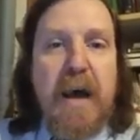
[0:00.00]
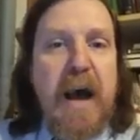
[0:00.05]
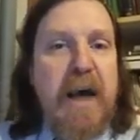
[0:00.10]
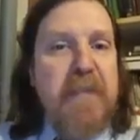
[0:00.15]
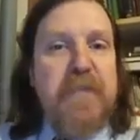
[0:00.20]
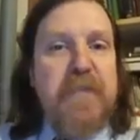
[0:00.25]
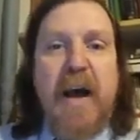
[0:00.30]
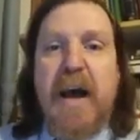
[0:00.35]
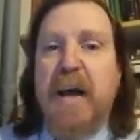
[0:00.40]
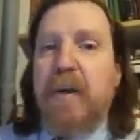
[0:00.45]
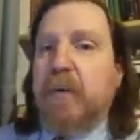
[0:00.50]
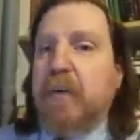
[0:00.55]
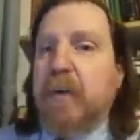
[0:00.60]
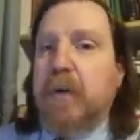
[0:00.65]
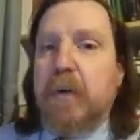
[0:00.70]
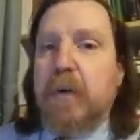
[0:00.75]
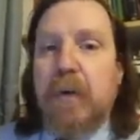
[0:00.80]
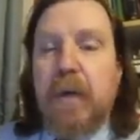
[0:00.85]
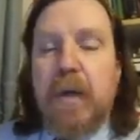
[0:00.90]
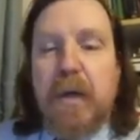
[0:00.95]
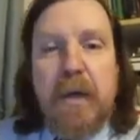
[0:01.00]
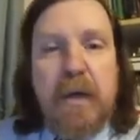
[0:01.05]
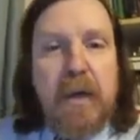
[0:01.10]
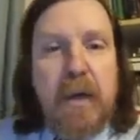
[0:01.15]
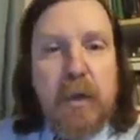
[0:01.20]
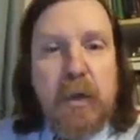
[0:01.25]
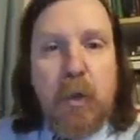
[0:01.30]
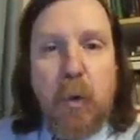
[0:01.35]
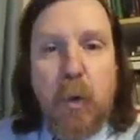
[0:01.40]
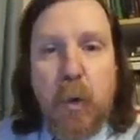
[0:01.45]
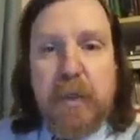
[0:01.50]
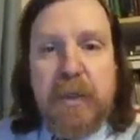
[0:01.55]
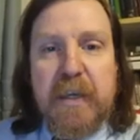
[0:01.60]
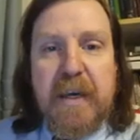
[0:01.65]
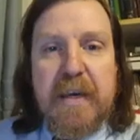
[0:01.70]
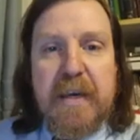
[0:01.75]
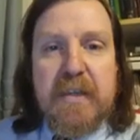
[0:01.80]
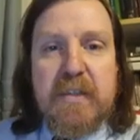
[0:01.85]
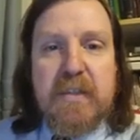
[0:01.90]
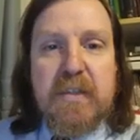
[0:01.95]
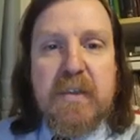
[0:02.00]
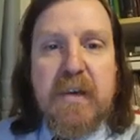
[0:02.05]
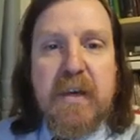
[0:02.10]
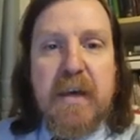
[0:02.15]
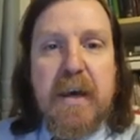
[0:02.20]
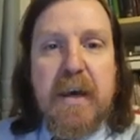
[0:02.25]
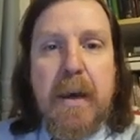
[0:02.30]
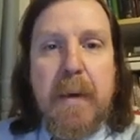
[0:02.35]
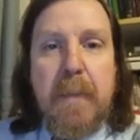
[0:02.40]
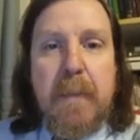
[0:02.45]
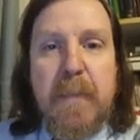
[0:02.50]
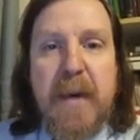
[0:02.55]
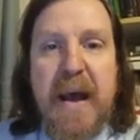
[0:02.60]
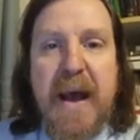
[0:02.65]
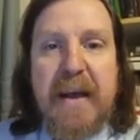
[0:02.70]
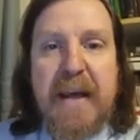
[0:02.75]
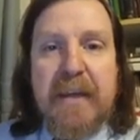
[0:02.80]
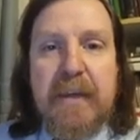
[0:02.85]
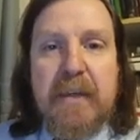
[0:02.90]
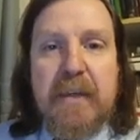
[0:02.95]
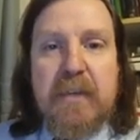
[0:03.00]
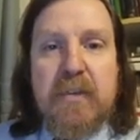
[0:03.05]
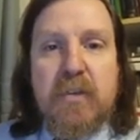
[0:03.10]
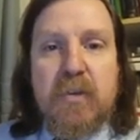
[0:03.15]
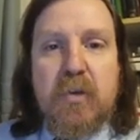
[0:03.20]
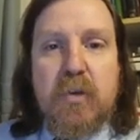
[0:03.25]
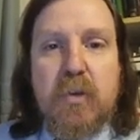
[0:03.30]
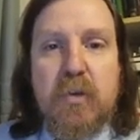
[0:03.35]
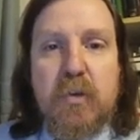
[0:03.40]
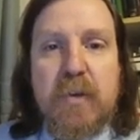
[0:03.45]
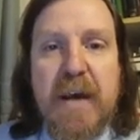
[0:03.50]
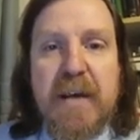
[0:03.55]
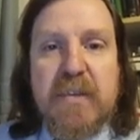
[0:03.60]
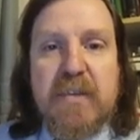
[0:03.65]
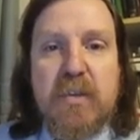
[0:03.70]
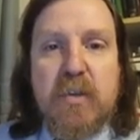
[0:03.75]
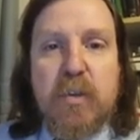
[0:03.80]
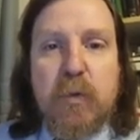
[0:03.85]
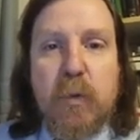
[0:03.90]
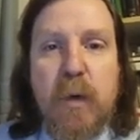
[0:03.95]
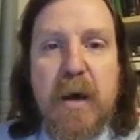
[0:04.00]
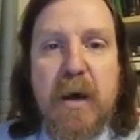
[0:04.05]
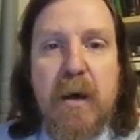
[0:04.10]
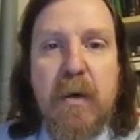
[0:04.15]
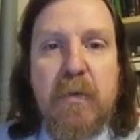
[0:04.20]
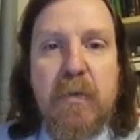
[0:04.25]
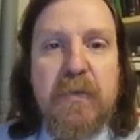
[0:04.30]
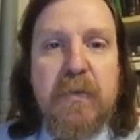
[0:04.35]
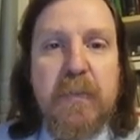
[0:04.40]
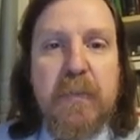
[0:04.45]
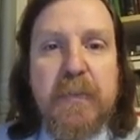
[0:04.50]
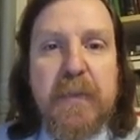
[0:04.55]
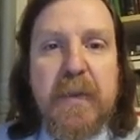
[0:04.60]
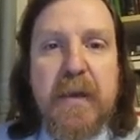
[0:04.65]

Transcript: I filed a court case back in 2012